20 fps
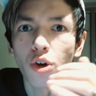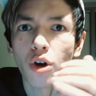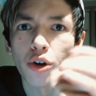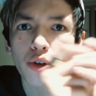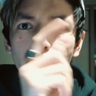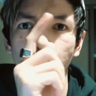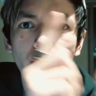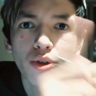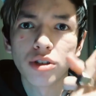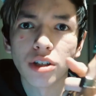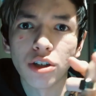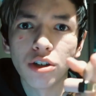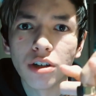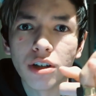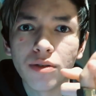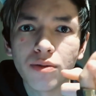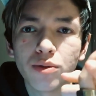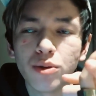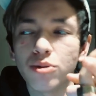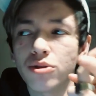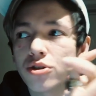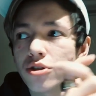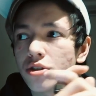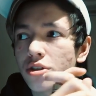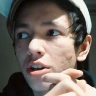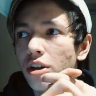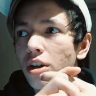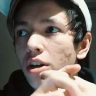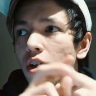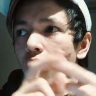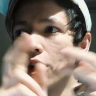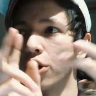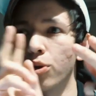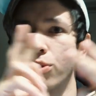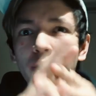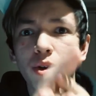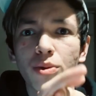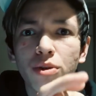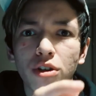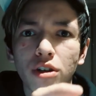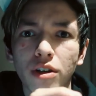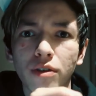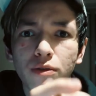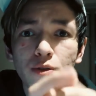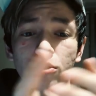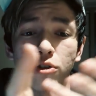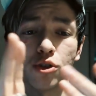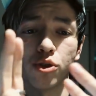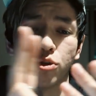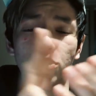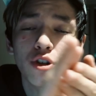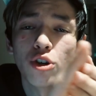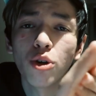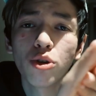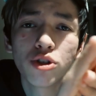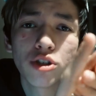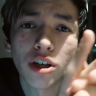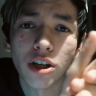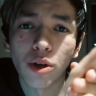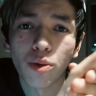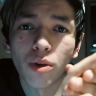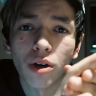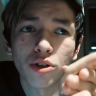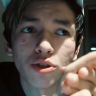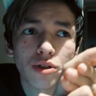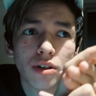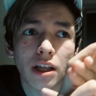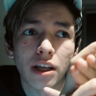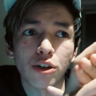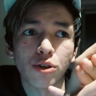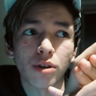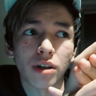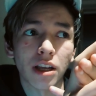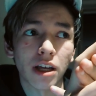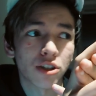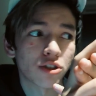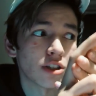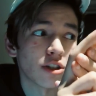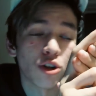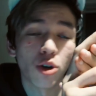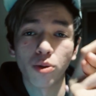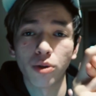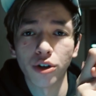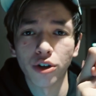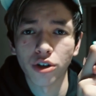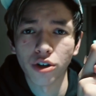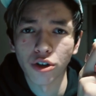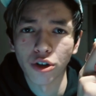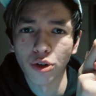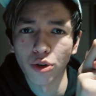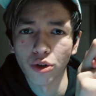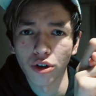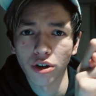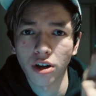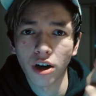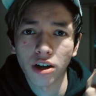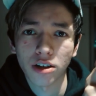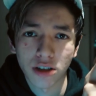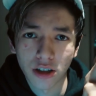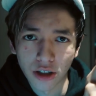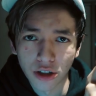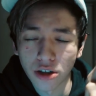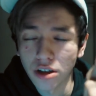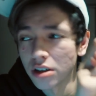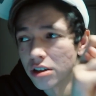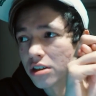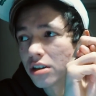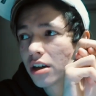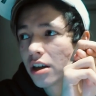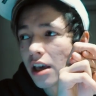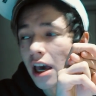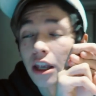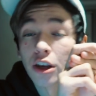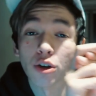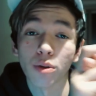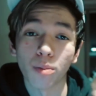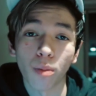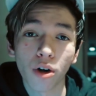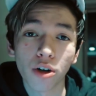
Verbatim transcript: Are you sourcing good influencers? Are you working with good influencers? Are you negotiating well so that you can actually lower your your cost of goods and your